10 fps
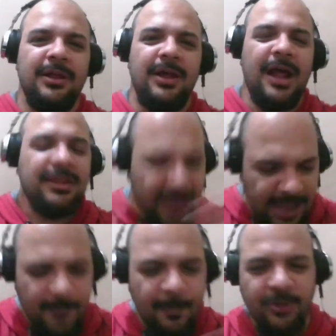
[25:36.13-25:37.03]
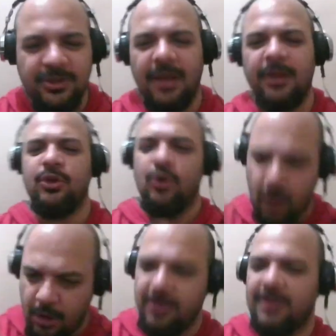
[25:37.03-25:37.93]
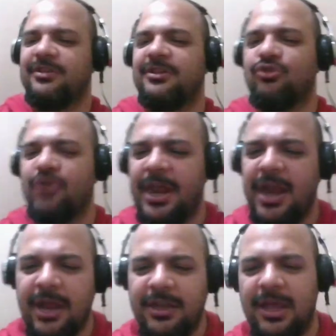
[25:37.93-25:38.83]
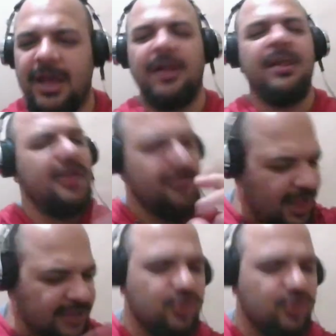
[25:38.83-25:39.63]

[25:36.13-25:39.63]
And they keep on telling you, oh, it's a great idea. That's